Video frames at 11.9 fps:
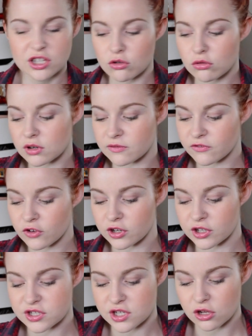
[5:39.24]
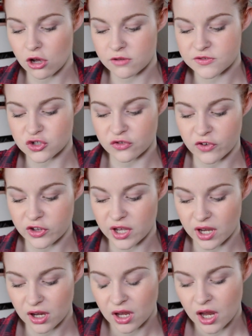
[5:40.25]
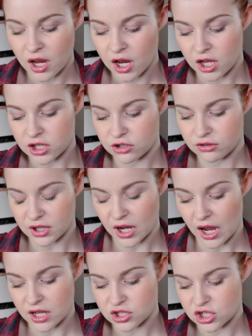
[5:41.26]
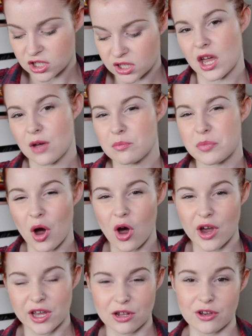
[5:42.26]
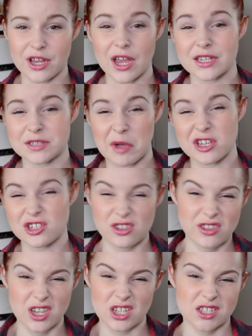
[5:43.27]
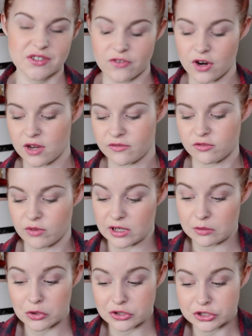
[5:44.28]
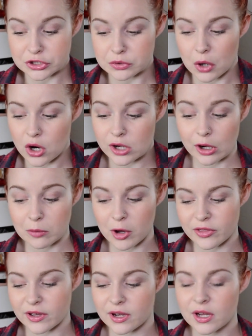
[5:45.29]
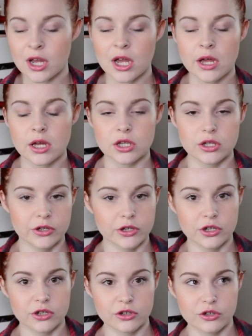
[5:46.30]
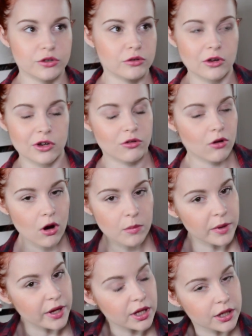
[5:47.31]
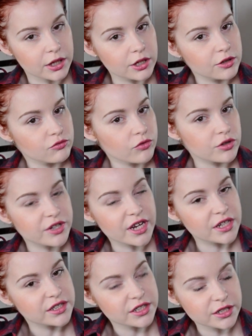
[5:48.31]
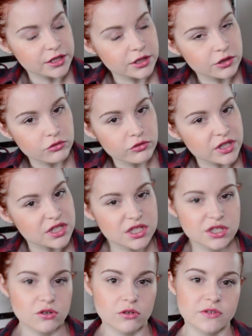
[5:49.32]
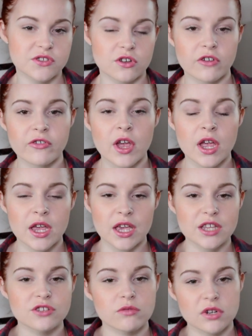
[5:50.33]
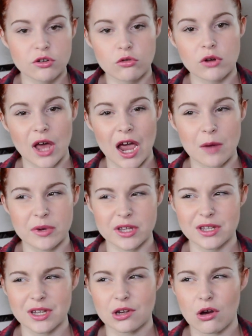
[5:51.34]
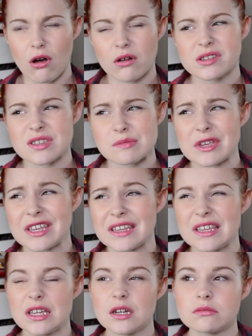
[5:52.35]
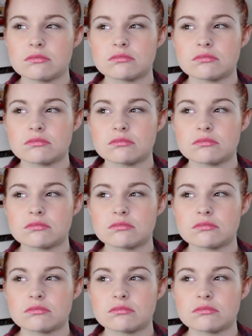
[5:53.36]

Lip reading: cool and fun. There's a lot of stuff on there, and you can actually buy like expansion things for it if you really want to. I don't bother. You can do like cropping and rotating and all this sort of stuff. It's a really cool app. It did cost me